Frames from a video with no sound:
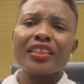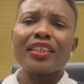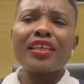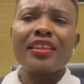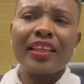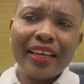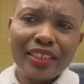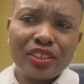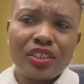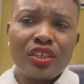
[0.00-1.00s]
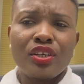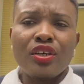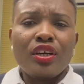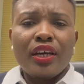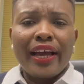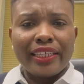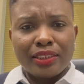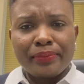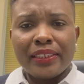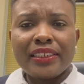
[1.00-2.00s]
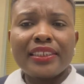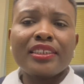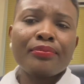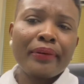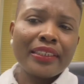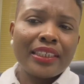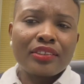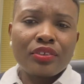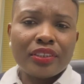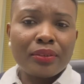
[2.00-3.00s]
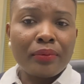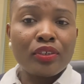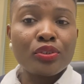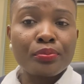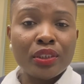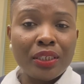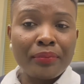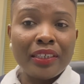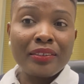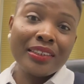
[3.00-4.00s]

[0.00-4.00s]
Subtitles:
The third aspect is the part that talks about the project management.